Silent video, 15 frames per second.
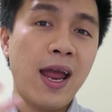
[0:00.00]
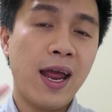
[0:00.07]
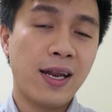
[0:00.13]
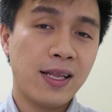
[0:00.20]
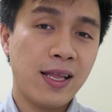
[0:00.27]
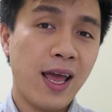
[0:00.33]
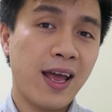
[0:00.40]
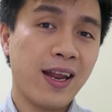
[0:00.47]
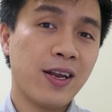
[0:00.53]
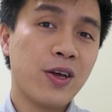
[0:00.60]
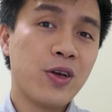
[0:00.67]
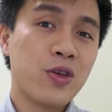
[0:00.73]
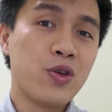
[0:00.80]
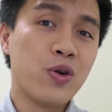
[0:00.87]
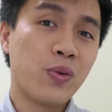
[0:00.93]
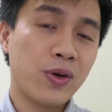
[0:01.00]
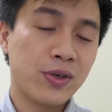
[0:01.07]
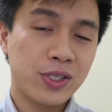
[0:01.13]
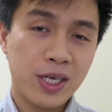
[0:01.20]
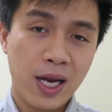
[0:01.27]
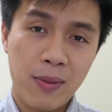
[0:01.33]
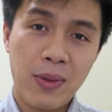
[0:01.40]
and then you
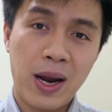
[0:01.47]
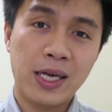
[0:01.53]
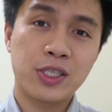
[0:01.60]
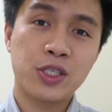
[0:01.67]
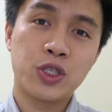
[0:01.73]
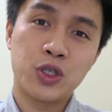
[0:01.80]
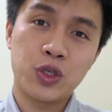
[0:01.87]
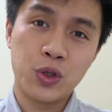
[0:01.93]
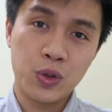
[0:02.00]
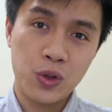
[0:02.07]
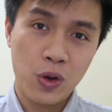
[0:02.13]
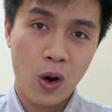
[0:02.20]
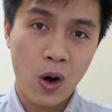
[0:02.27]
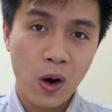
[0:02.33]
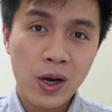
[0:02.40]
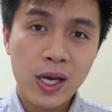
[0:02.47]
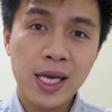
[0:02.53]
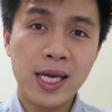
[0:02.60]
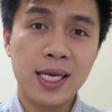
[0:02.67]
will share back to your